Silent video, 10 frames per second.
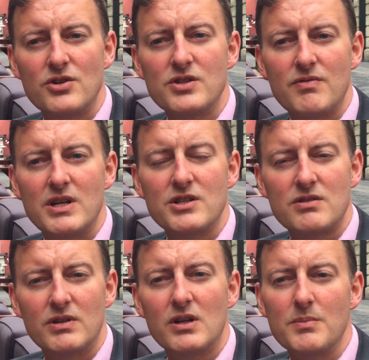joins the
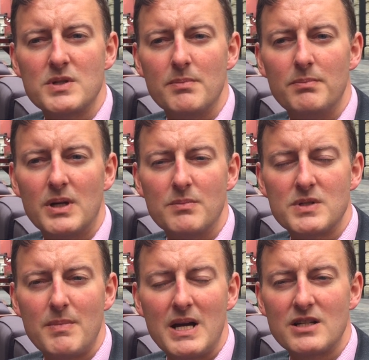register and comes and
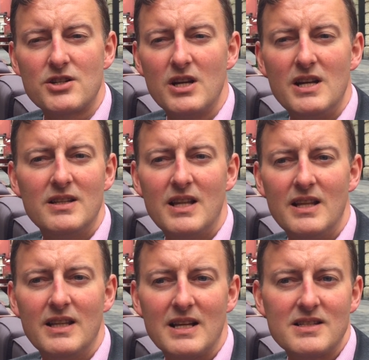becomes a match,
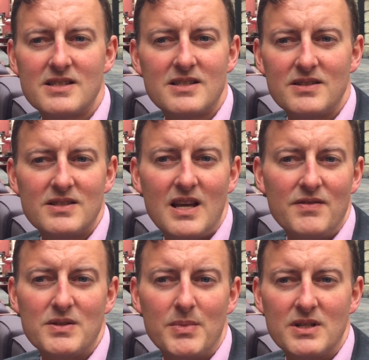then that's
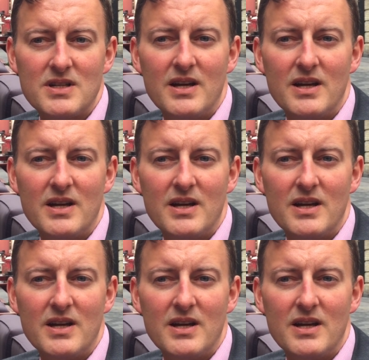saved somebody's